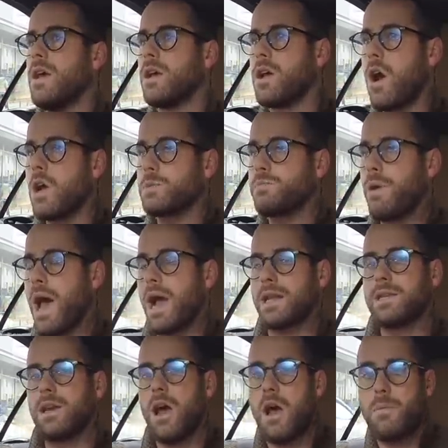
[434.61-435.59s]
car's
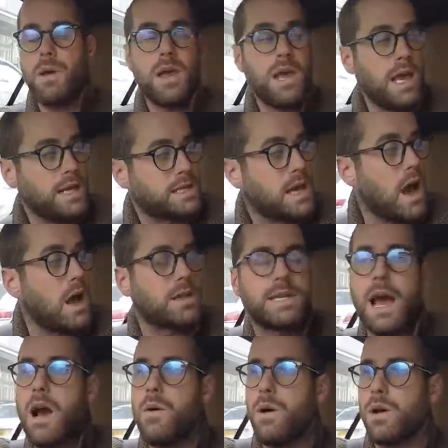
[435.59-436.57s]
packed up, it's cut
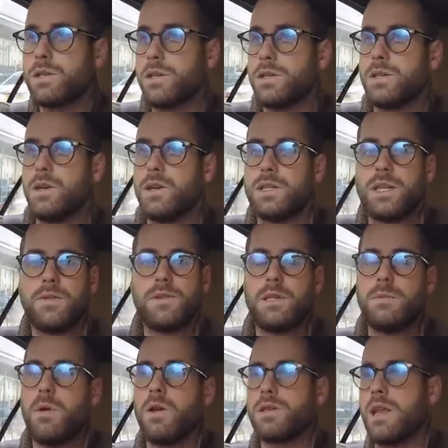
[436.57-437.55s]
out whilst I was doing
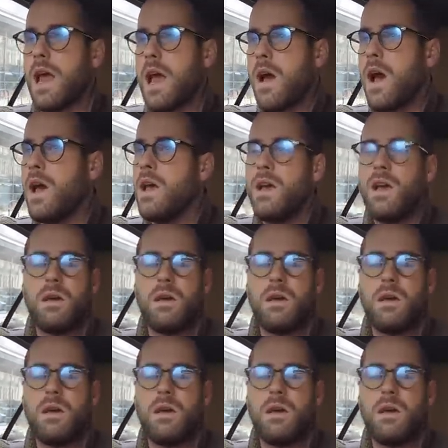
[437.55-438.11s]
70 miles an hour,